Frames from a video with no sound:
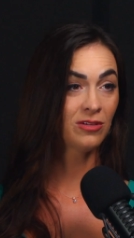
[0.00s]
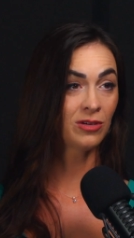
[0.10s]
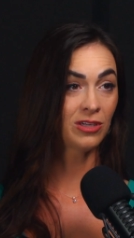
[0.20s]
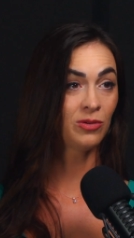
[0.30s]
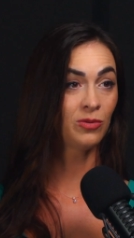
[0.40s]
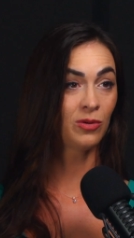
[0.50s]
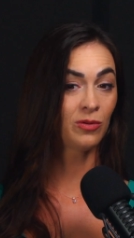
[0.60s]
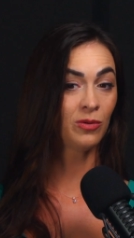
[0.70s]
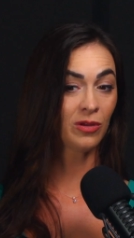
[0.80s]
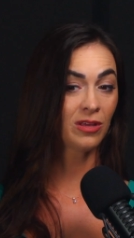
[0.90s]
or you
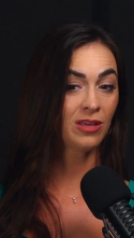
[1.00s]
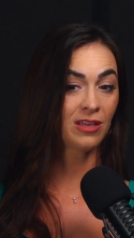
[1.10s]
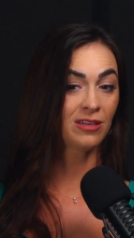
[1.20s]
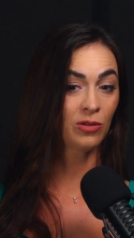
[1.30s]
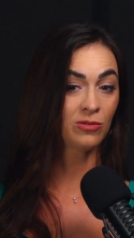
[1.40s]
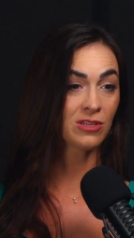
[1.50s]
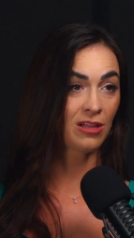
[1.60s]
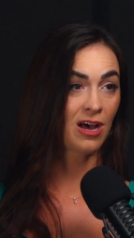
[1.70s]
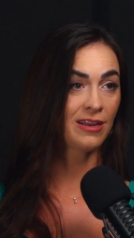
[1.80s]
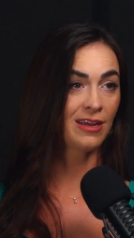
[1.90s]
can lose a lot.